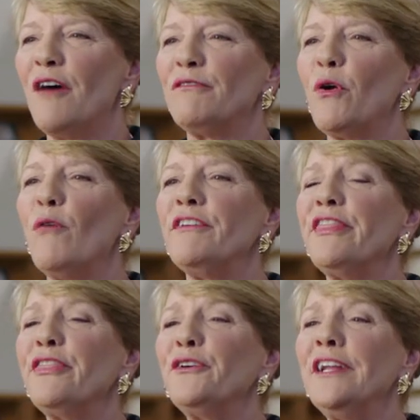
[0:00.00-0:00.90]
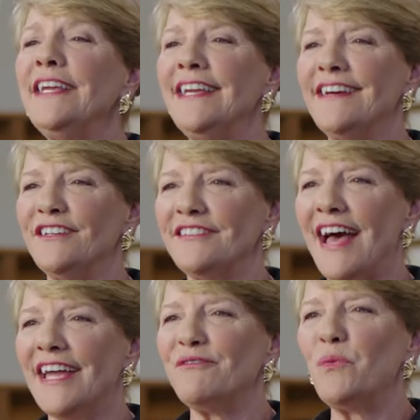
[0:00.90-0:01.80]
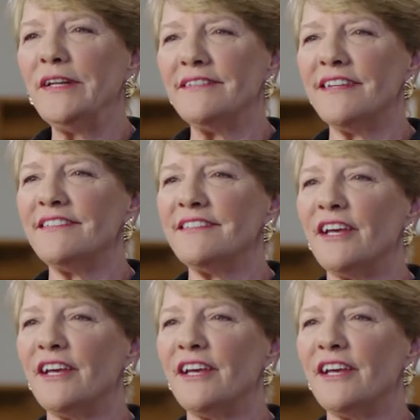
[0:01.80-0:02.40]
For over 30 years, I have witnessed